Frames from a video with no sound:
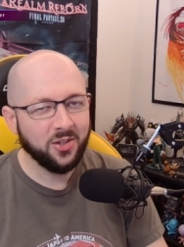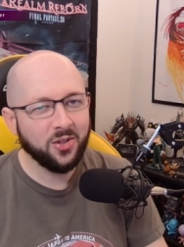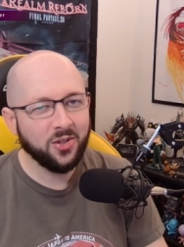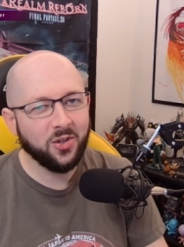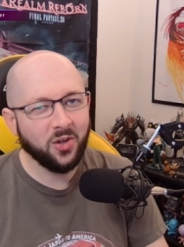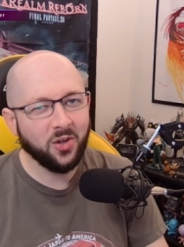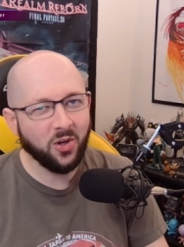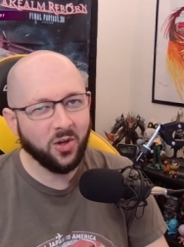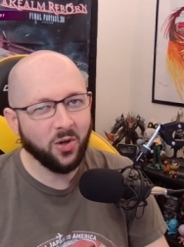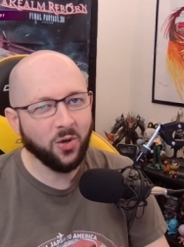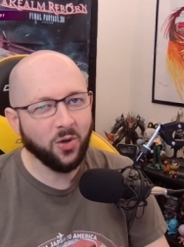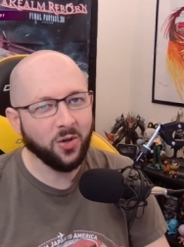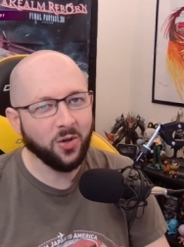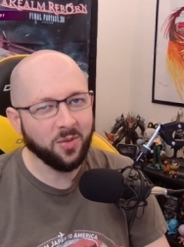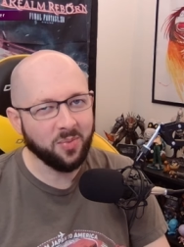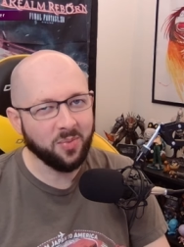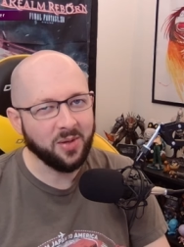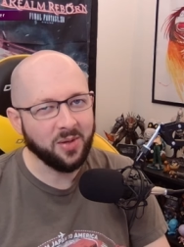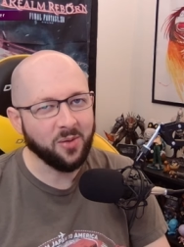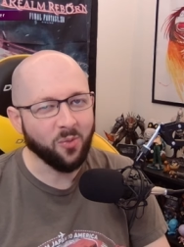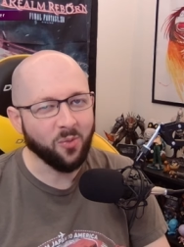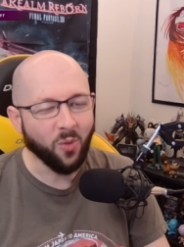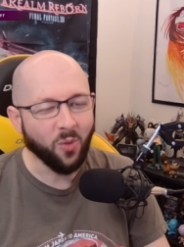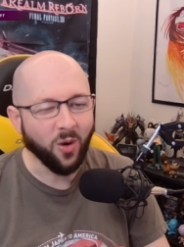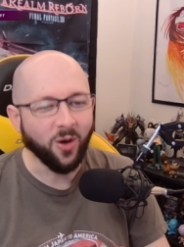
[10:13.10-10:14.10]
could be
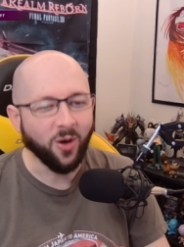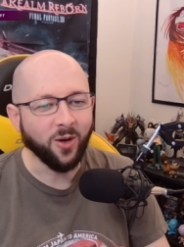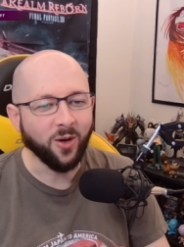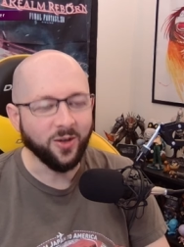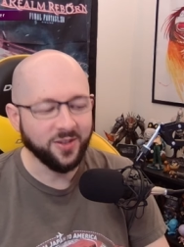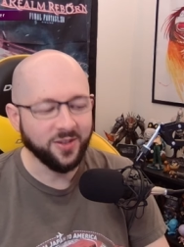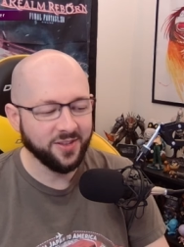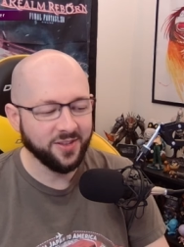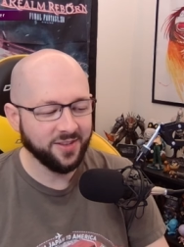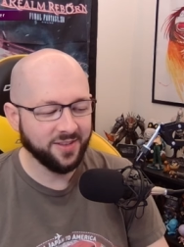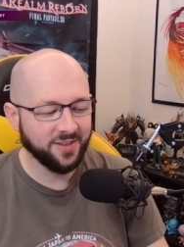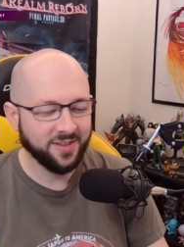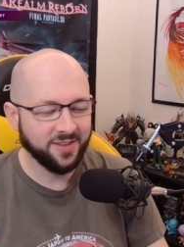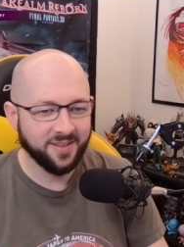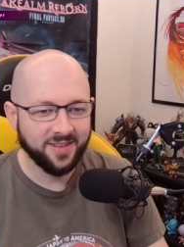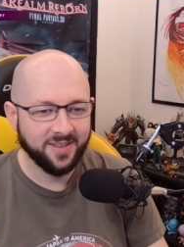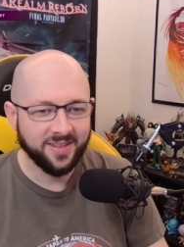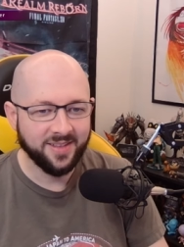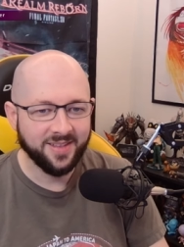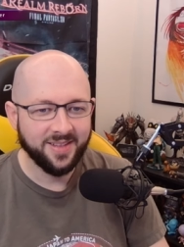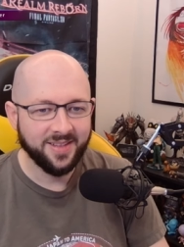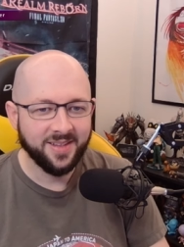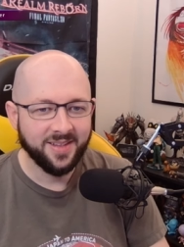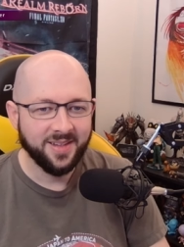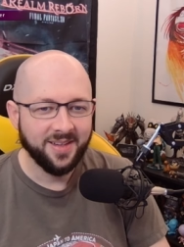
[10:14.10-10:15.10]
worse.
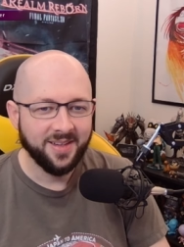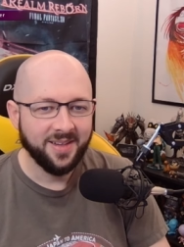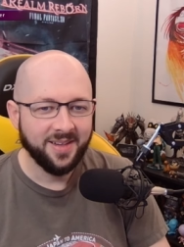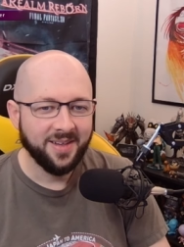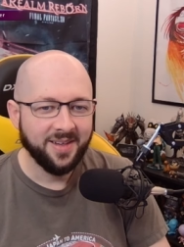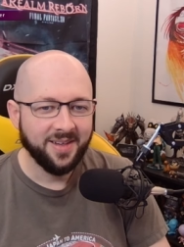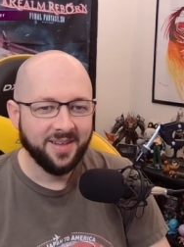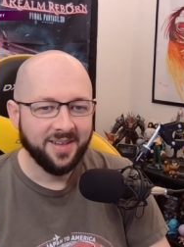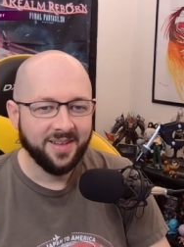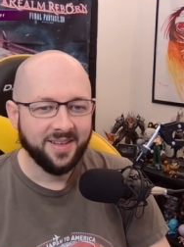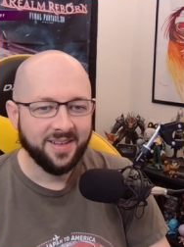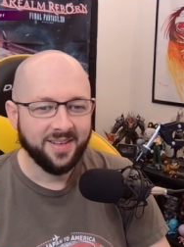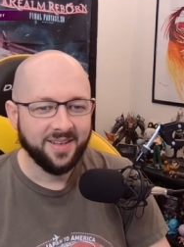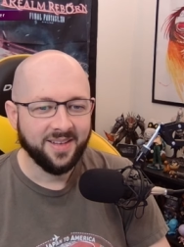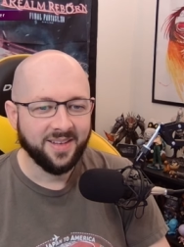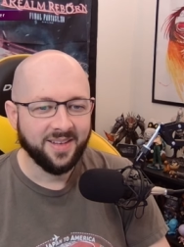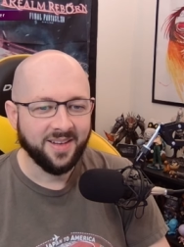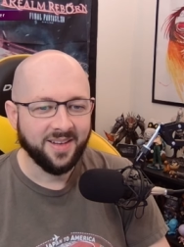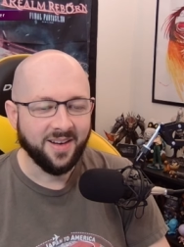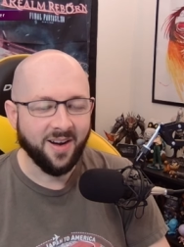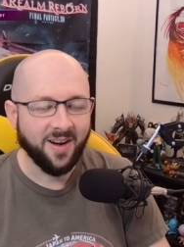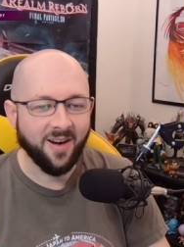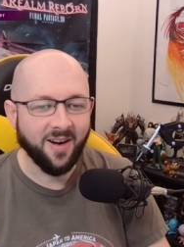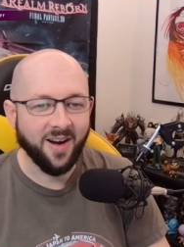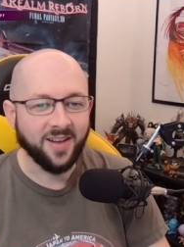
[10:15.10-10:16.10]

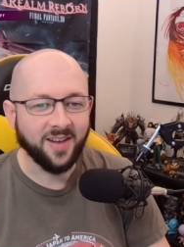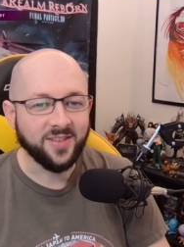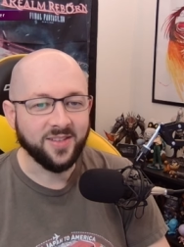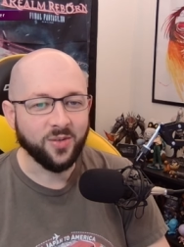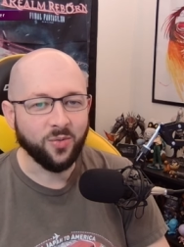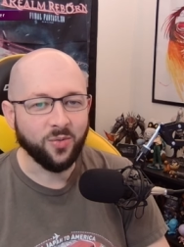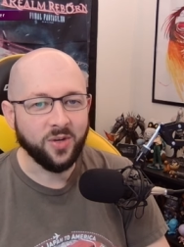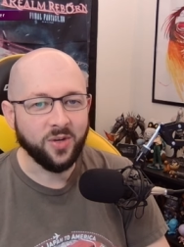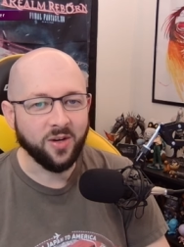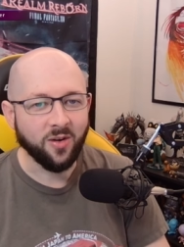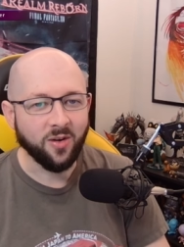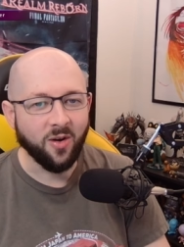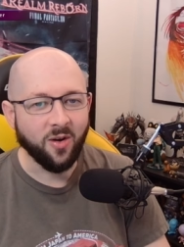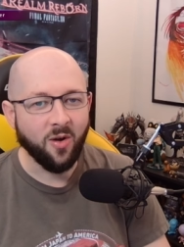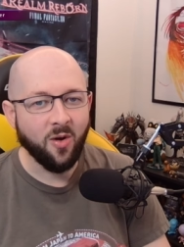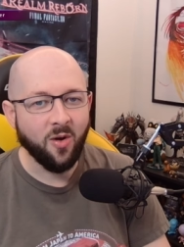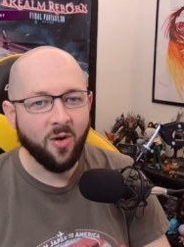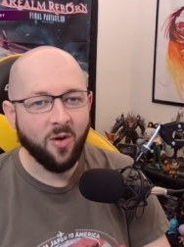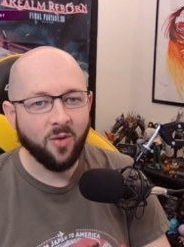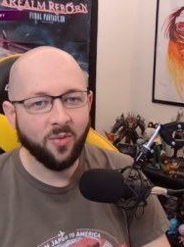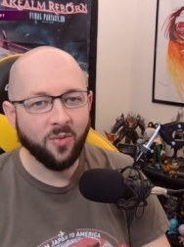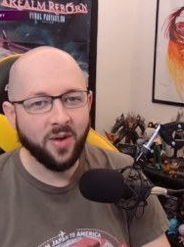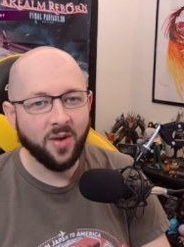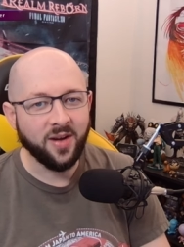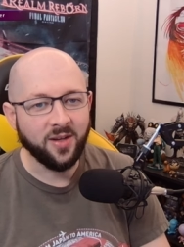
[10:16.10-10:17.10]
All right, so we are
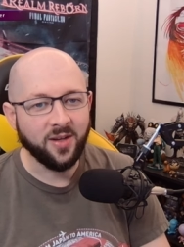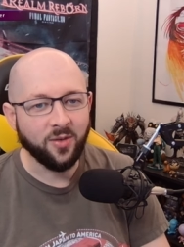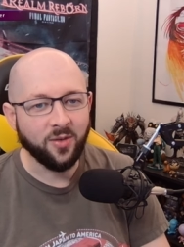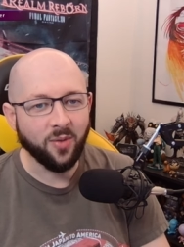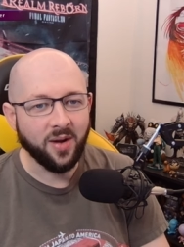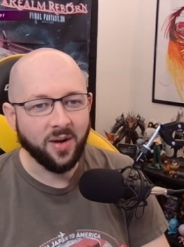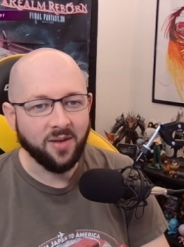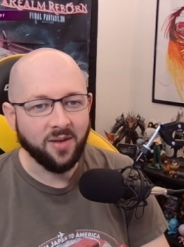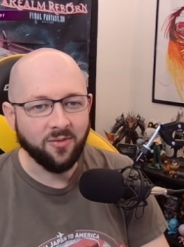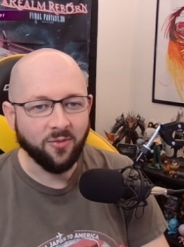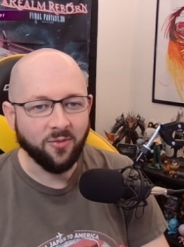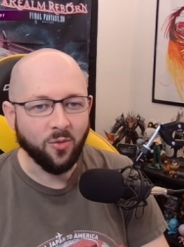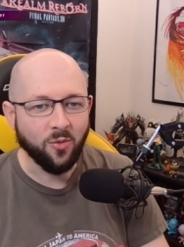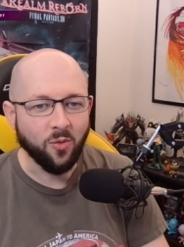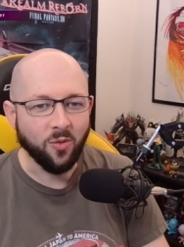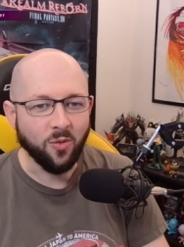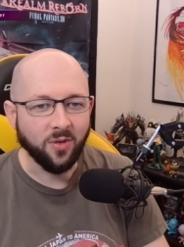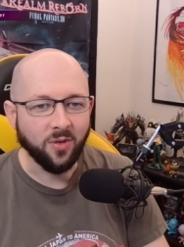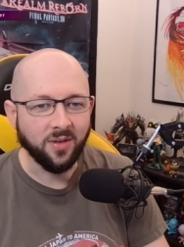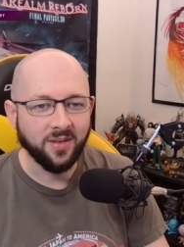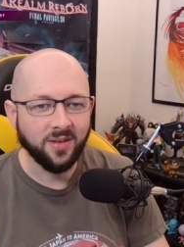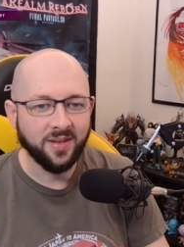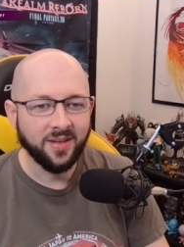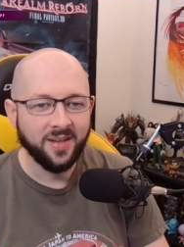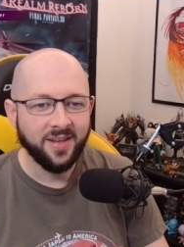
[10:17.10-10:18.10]
already great
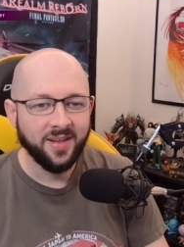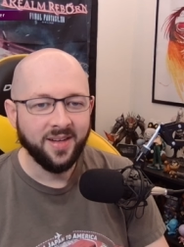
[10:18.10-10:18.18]
for.